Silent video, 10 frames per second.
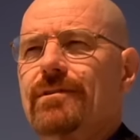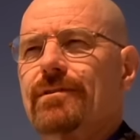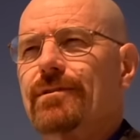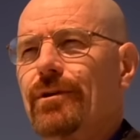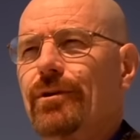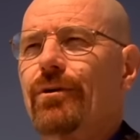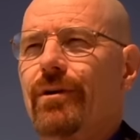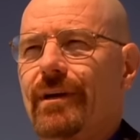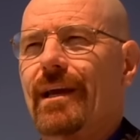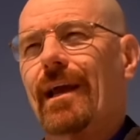"True power
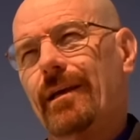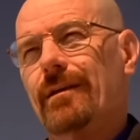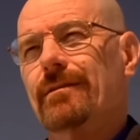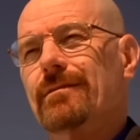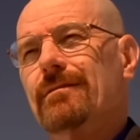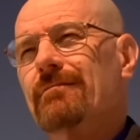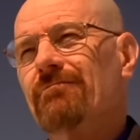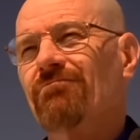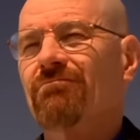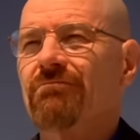lies in your
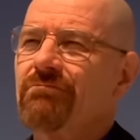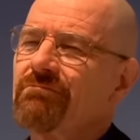name, your